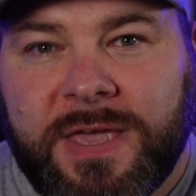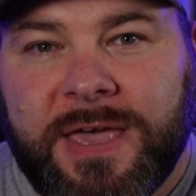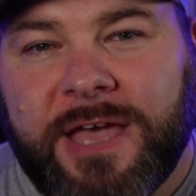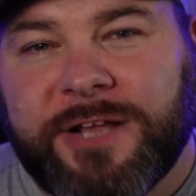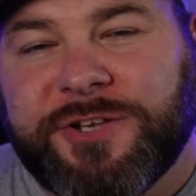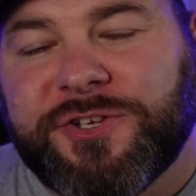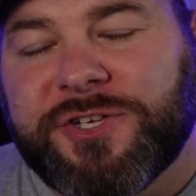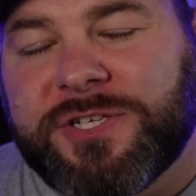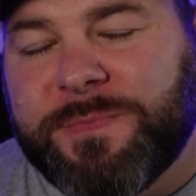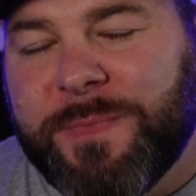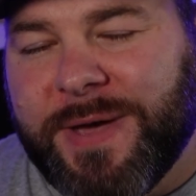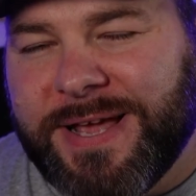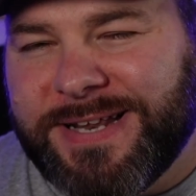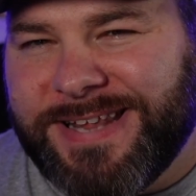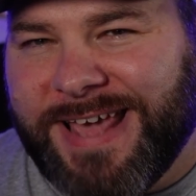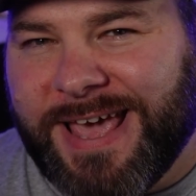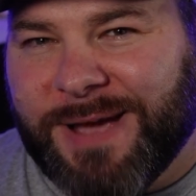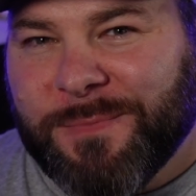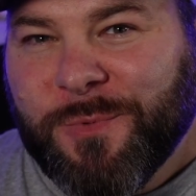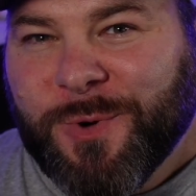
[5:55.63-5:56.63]
It just may
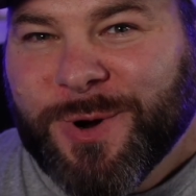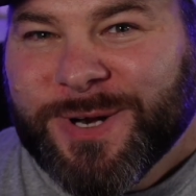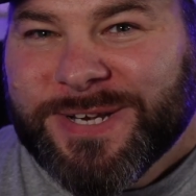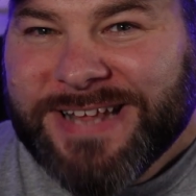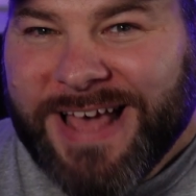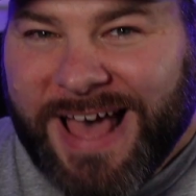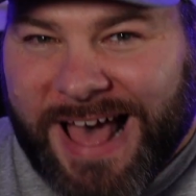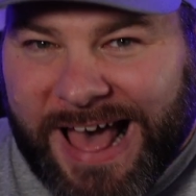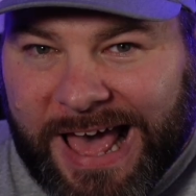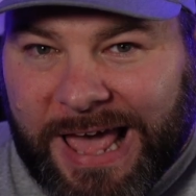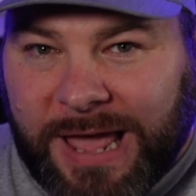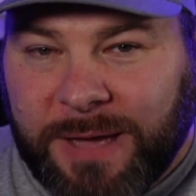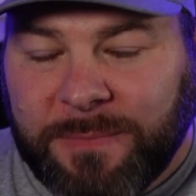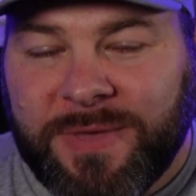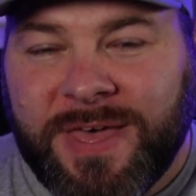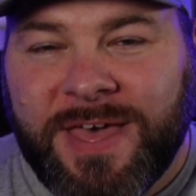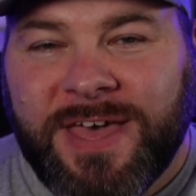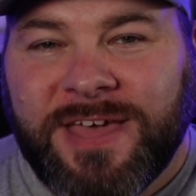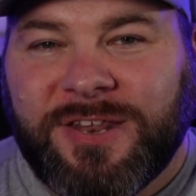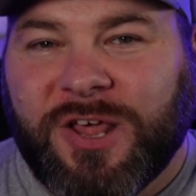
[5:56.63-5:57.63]
take more
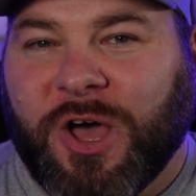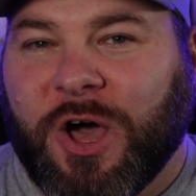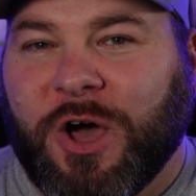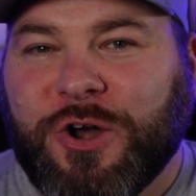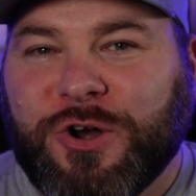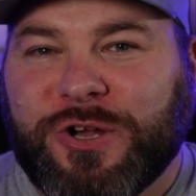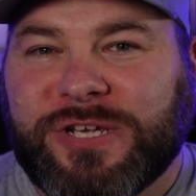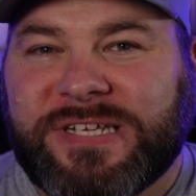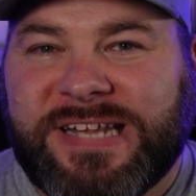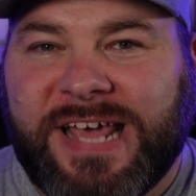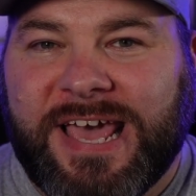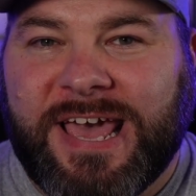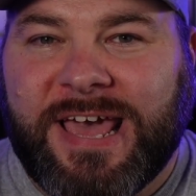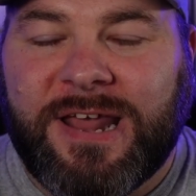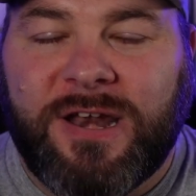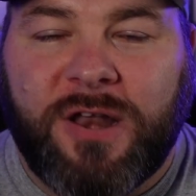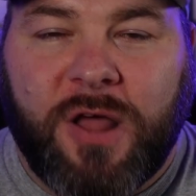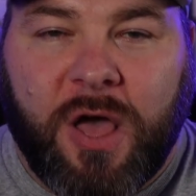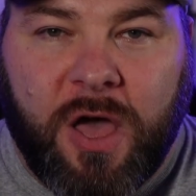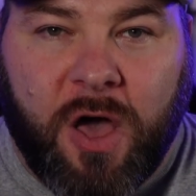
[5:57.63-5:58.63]
time to
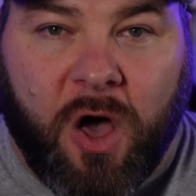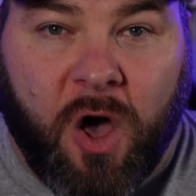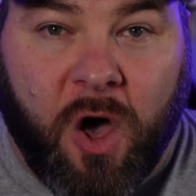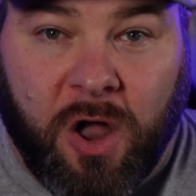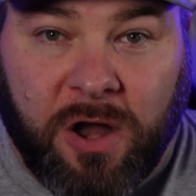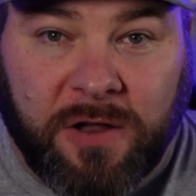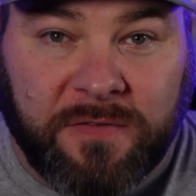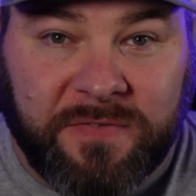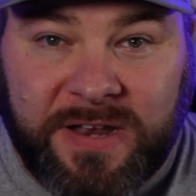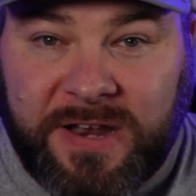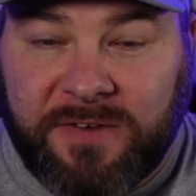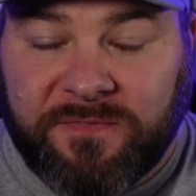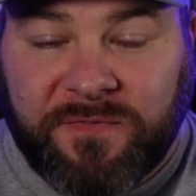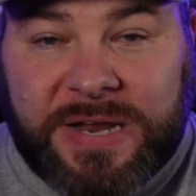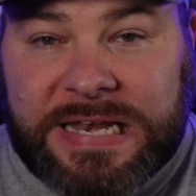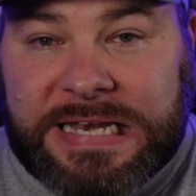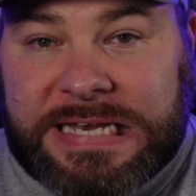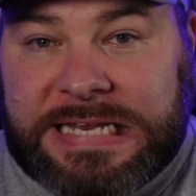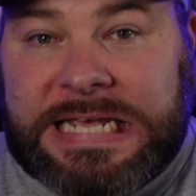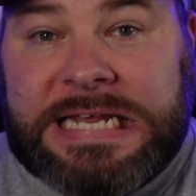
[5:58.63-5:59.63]
understand all of the
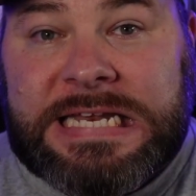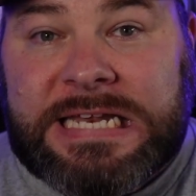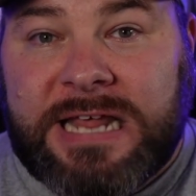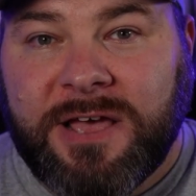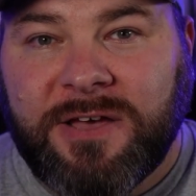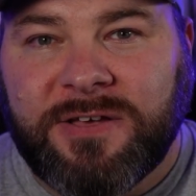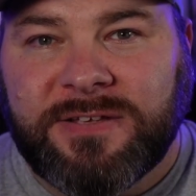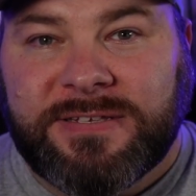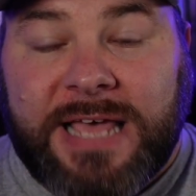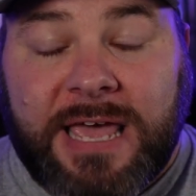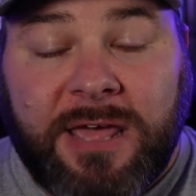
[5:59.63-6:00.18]
different details